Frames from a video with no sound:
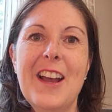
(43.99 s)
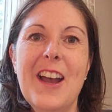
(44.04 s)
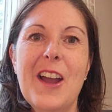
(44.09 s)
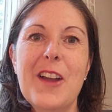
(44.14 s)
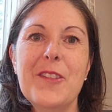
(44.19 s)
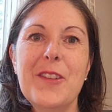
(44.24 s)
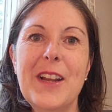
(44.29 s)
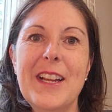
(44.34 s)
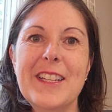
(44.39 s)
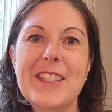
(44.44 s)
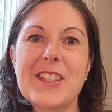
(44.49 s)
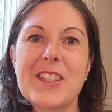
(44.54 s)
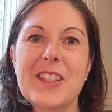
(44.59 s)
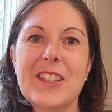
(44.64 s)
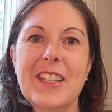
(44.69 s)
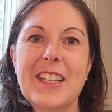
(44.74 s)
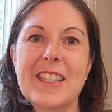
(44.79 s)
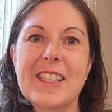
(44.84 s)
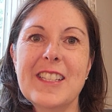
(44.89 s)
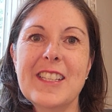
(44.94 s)
All right, so
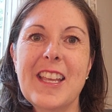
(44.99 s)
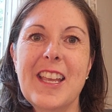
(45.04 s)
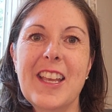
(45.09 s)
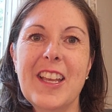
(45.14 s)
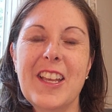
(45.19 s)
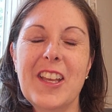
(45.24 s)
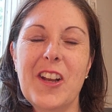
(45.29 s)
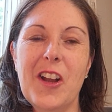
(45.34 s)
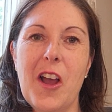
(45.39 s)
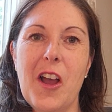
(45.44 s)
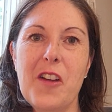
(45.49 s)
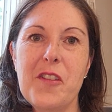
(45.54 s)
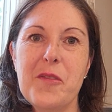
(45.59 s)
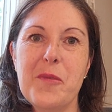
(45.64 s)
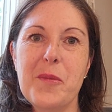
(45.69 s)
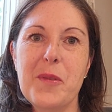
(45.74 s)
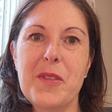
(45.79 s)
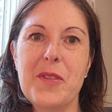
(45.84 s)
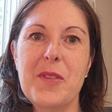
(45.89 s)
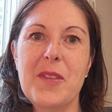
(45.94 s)
let's kick it off
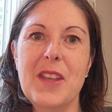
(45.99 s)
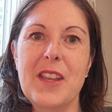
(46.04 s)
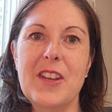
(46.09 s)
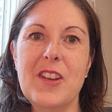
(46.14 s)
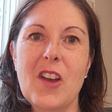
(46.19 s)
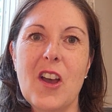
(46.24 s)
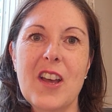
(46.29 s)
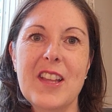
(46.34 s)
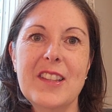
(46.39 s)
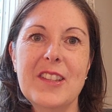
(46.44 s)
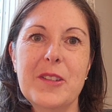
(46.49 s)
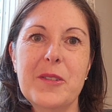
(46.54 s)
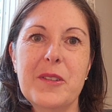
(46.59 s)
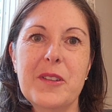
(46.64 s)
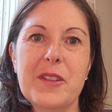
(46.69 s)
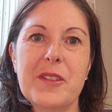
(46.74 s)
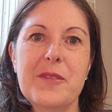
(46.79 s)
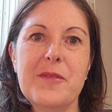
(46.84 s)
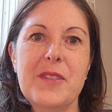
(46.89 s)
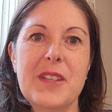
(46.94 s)
with the
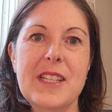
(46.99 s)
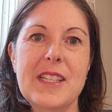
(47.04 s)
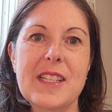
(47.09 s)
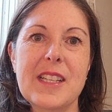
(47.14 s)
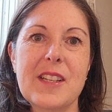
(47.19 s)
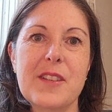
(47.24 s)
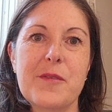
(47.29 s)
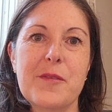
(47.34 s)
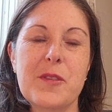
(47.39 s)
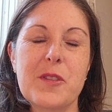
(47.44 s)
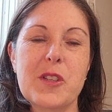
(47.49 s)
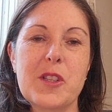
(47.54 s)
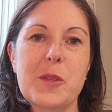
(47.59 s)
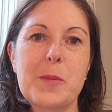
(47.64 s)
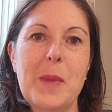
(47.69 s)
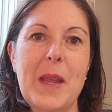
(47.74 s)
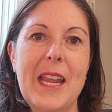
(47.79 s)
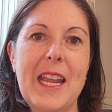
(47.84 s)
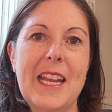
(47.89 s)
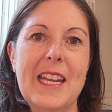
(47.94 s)
non-lucrative visa for
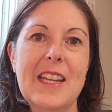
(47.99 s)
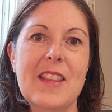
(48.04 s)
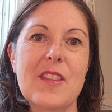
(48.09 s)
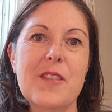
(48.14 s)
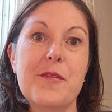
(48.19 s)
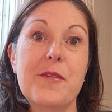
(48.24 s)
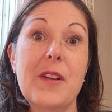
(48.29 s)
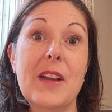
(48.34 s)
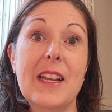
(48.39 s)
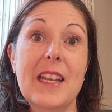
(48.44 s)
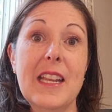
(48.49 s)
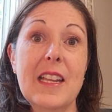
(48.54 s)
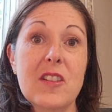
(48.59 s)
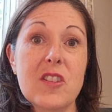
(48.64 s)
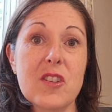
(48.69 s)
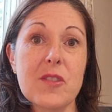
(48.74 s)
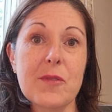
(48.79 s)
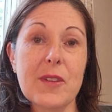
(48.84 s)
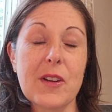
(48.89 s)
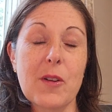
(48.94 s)
Spain and the
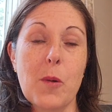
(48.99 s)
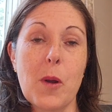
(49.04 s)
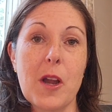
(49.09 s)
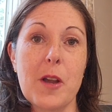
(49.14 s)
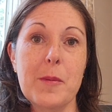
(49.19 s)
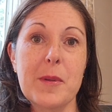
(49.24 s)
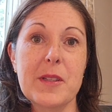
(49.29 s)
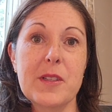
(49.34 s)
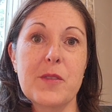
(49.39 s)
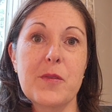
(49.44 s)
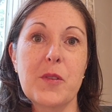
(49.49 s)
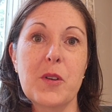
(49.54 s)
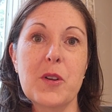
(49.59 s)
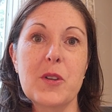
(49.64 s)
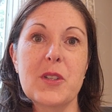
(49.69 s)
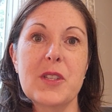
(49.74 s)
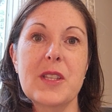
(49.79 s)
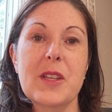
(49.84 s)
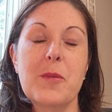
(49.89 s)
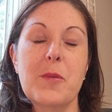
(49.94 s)
financial requirements
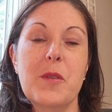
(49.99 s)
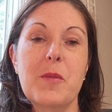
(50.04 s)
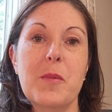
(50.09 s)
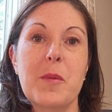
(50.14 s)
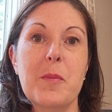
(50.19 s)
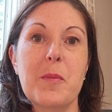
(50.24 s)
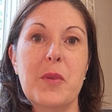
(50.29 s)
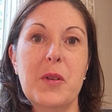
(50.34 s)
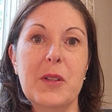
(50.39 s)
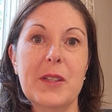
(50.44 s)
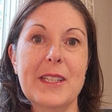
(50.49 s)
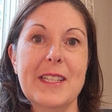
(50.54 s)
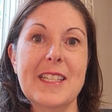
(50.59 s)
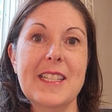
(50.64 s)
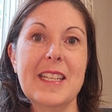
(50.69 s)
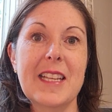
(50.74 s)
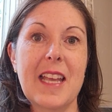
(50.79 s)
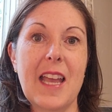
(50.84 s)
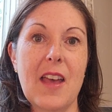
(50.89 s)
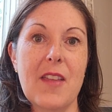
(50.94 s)
first that we've been pulling
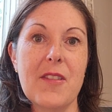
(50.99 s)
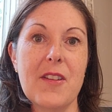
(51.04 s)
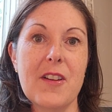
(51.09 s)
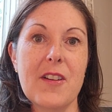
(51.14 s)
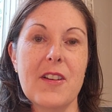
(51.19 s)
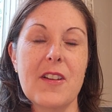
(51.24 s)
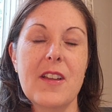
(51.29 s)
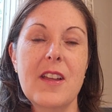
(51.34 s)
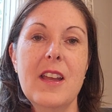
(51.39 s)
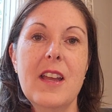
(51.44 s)
together.